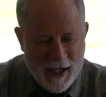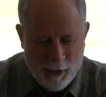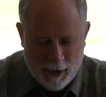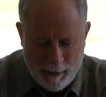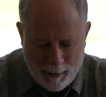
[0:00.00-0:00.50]

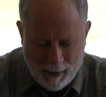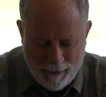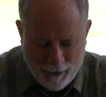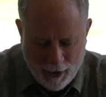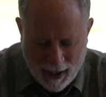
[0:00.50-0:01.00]
Well, let me pray
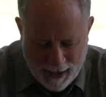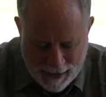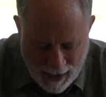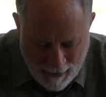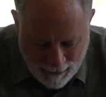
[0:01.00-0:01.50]
for you guys.
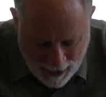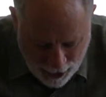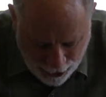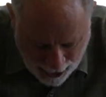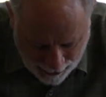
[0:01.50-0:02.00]

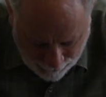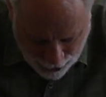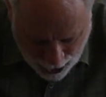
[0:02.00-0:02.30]
Father, thanks for a